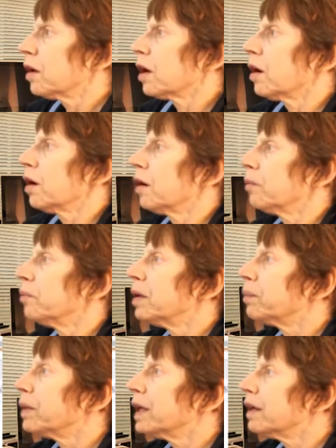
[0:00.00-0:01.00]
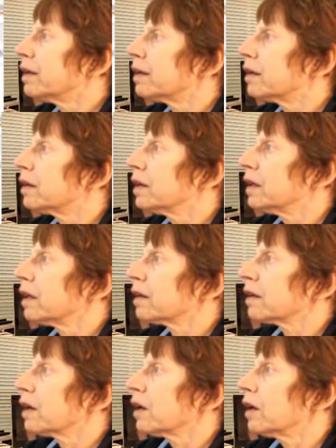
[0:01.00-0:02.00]
MIPI
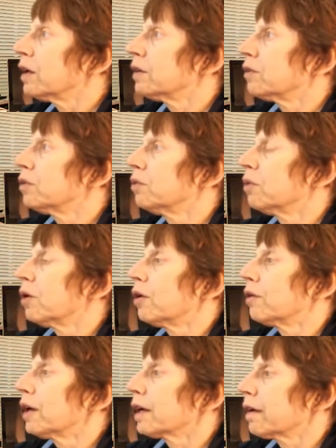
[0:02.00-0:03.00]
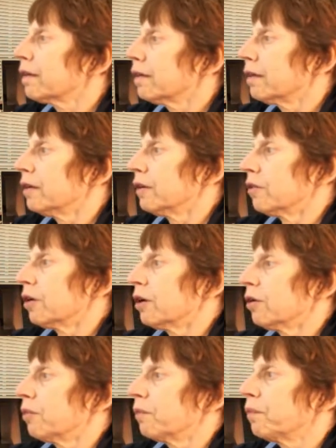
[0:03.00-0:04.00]
CSI
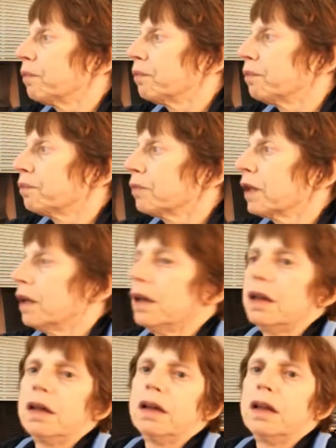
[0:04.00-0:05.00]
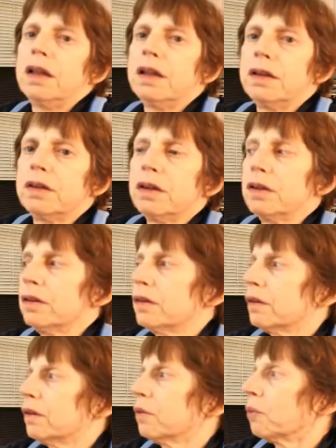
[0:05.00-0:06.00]
2RX0. This is
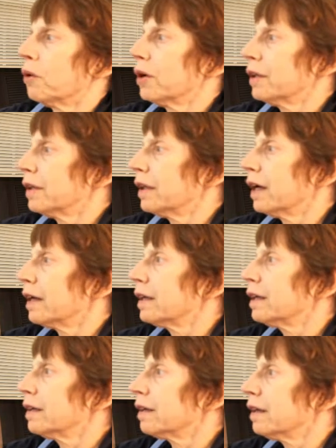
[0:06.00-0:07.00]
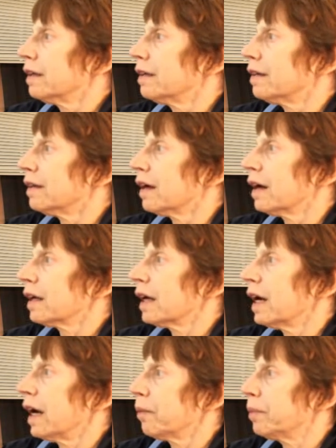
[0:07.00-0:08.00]
the one that it is not
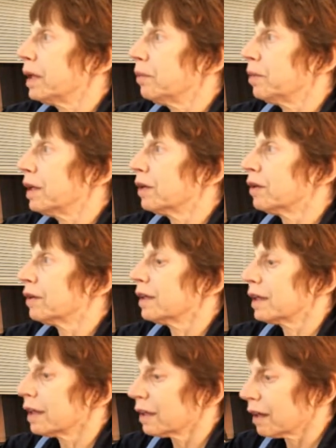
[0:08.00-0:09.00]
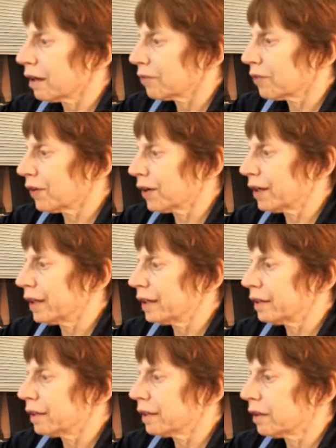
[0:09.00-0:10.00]
happy because it cannot
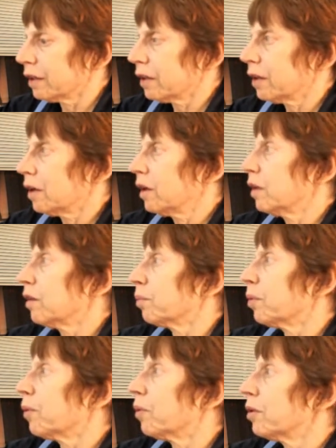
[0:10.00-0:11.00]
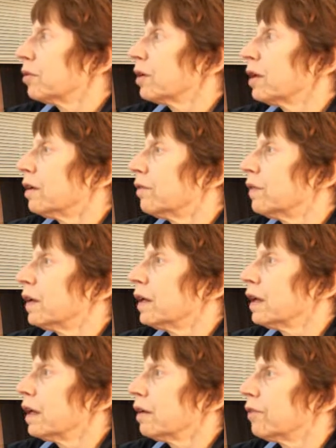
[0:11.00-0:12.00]
find the port. And
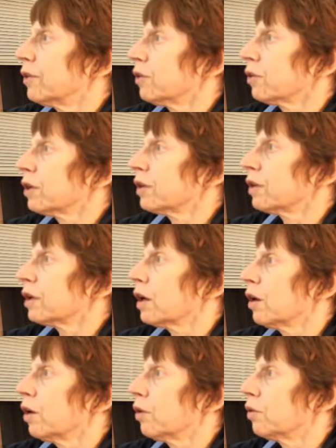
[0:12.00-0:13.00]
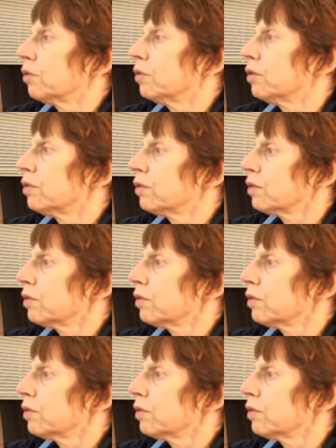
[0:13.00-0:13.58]
if you look at the code,